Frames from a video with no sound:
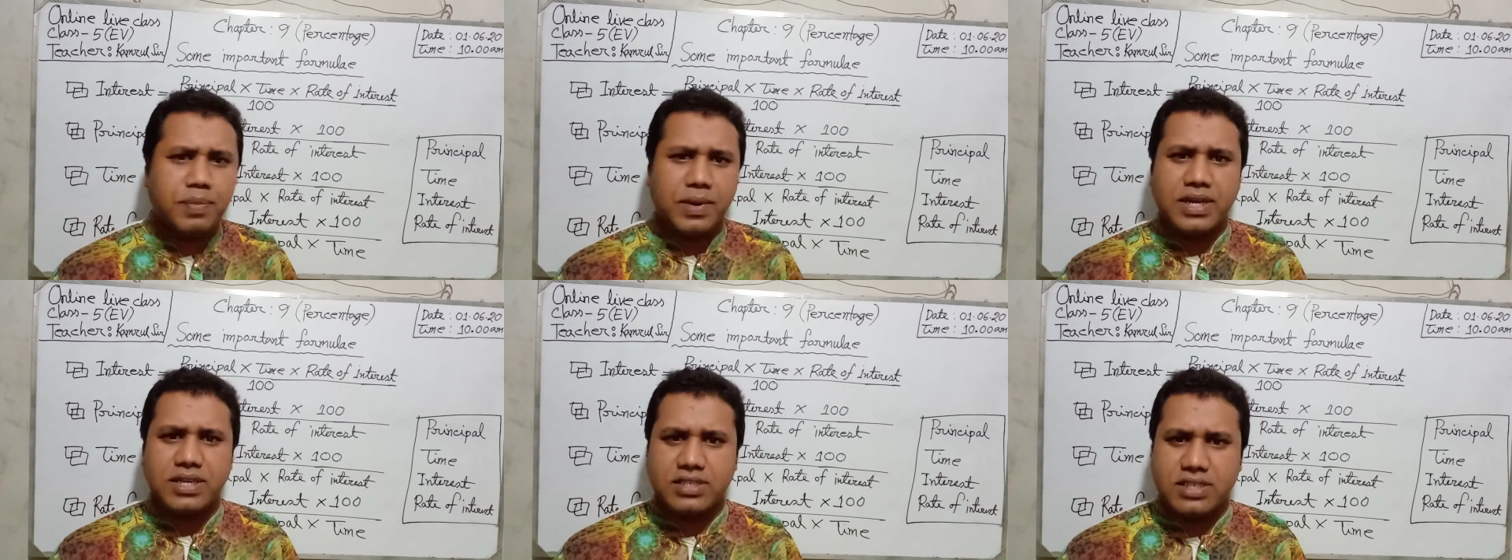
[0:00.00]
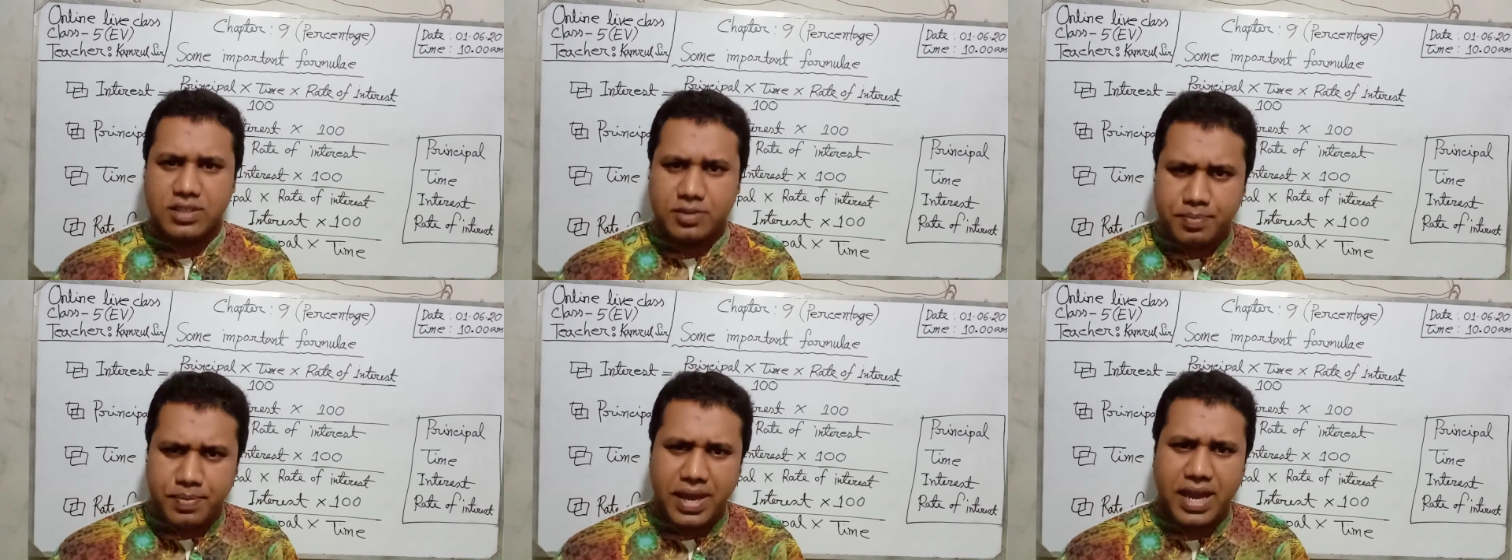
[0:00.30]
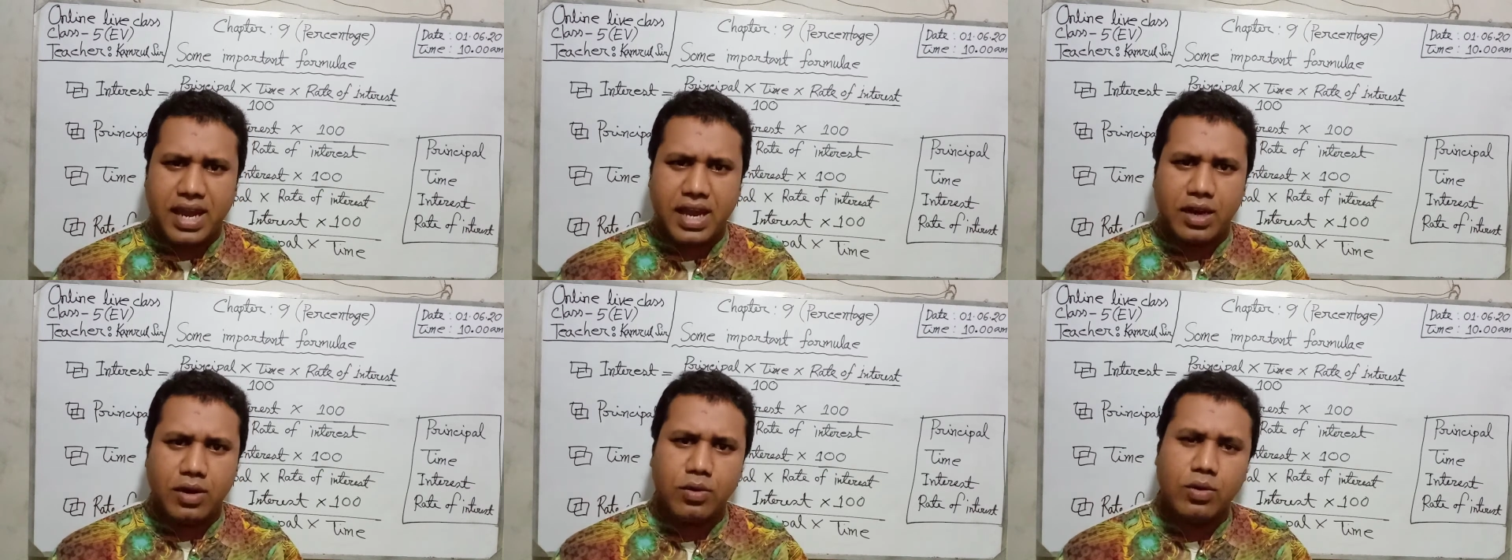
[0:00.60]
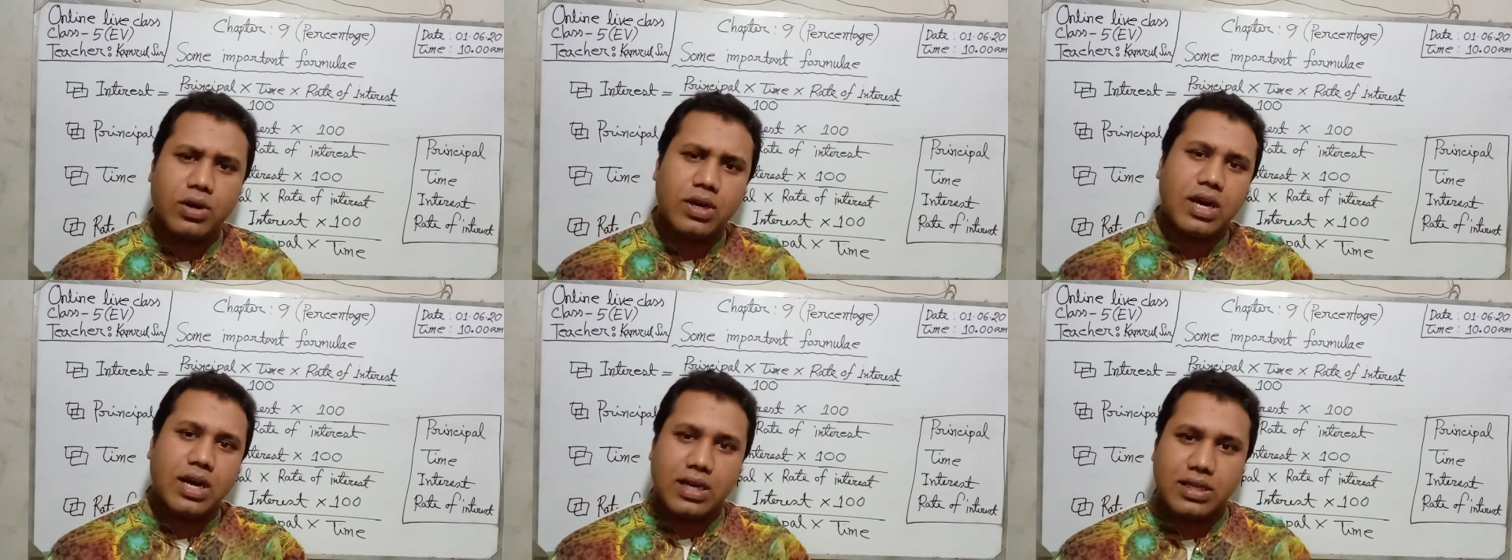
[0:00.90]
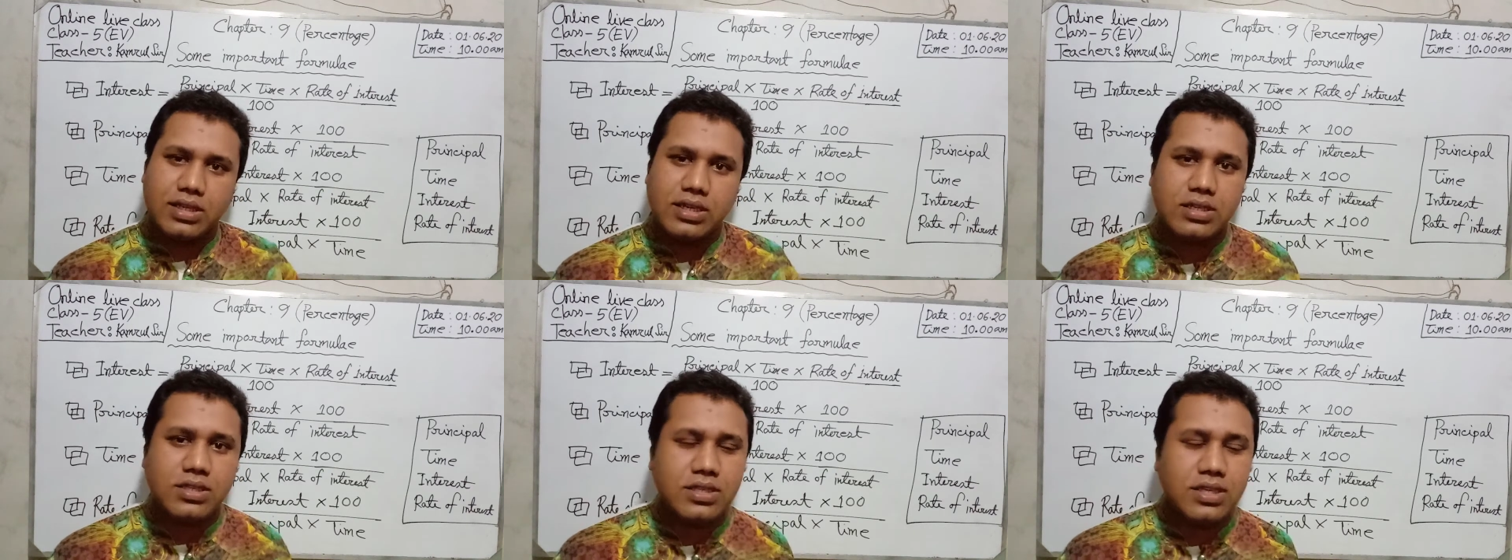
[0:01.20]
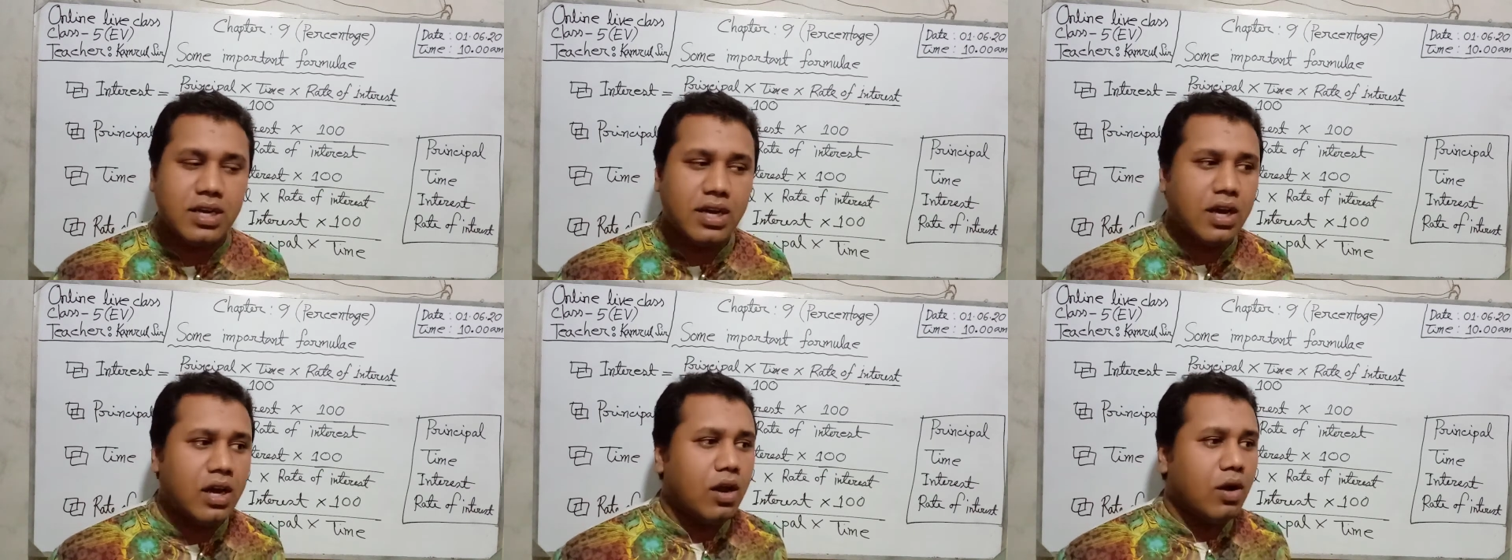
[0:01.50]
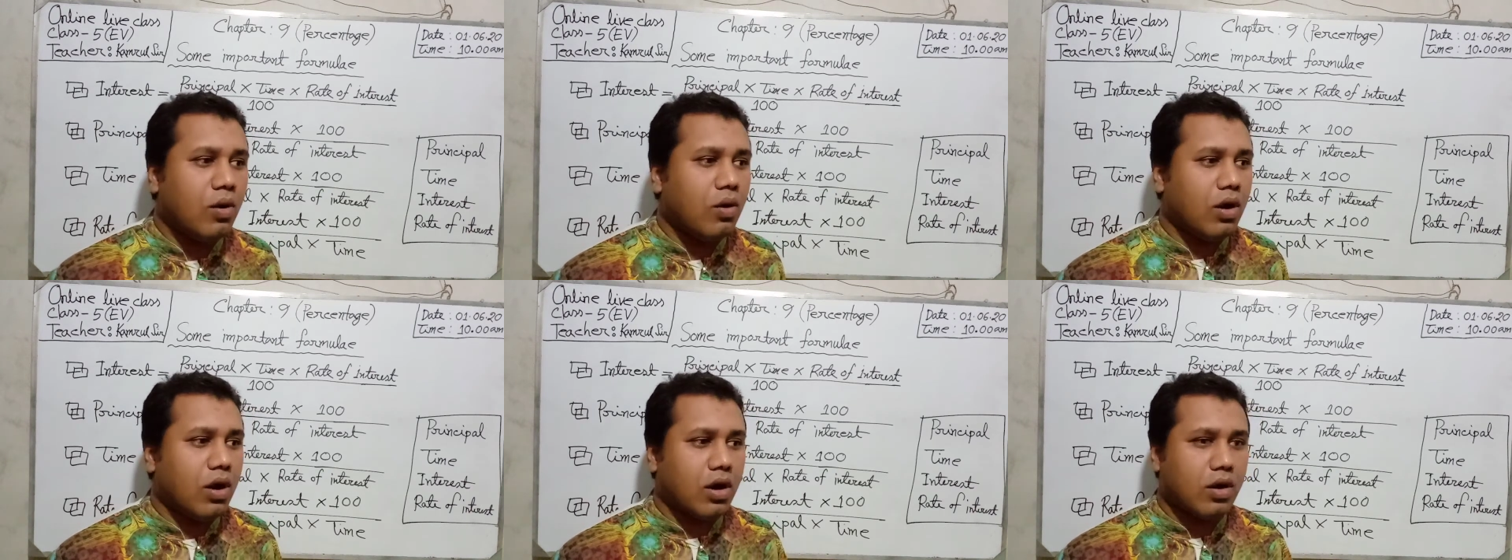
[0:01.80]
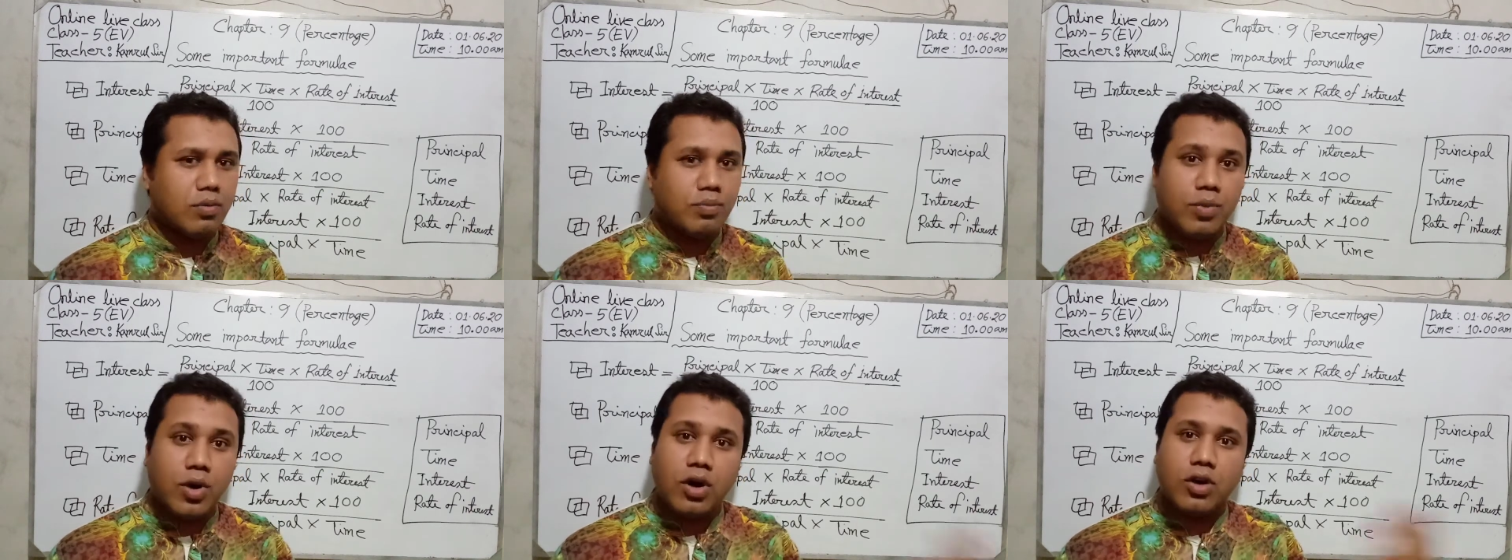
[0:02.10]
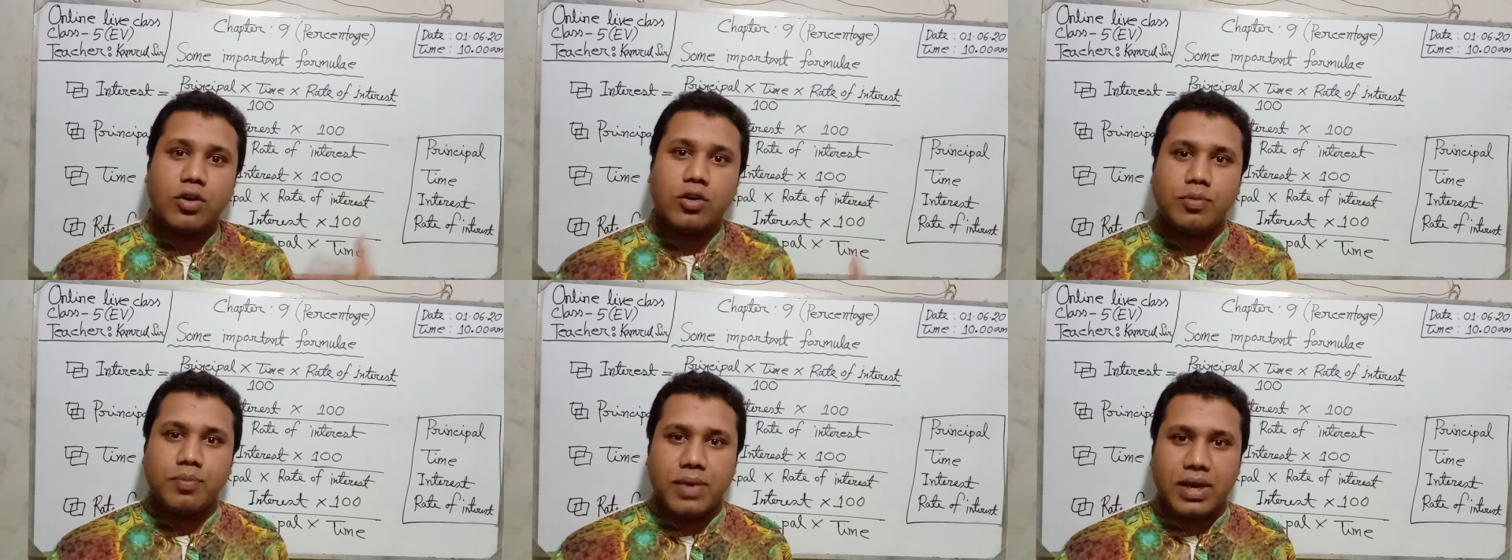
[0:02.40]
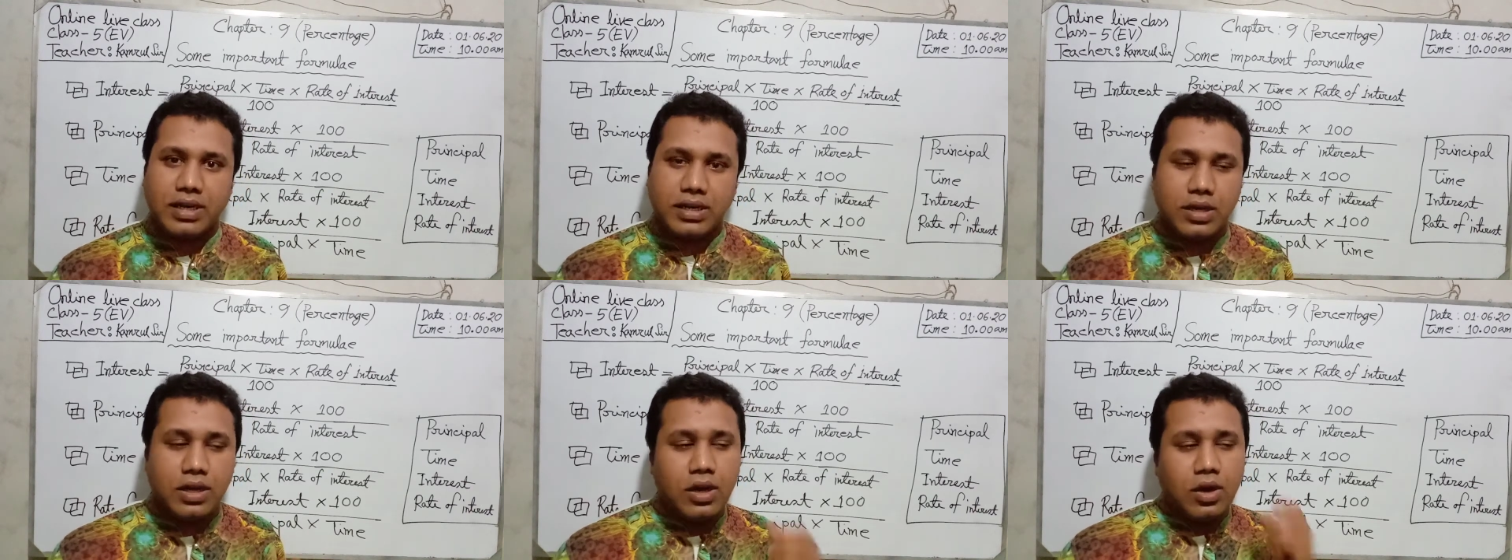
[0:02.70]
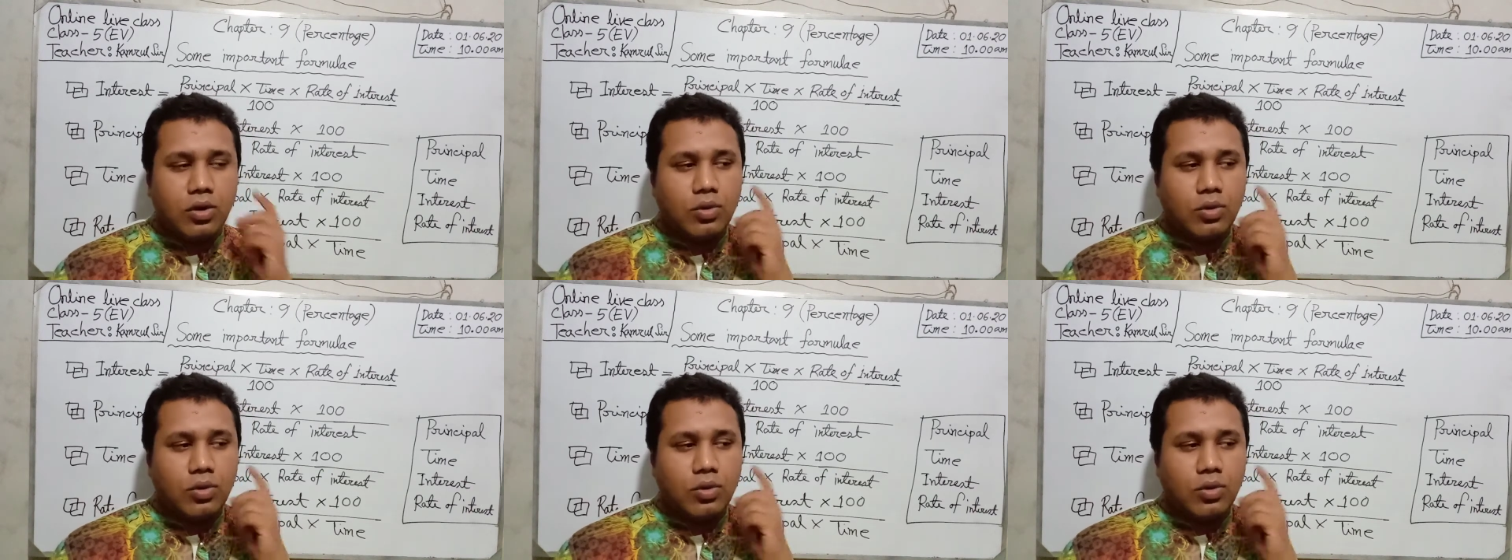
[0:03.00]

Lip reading: places, bank or others, or borrowed money.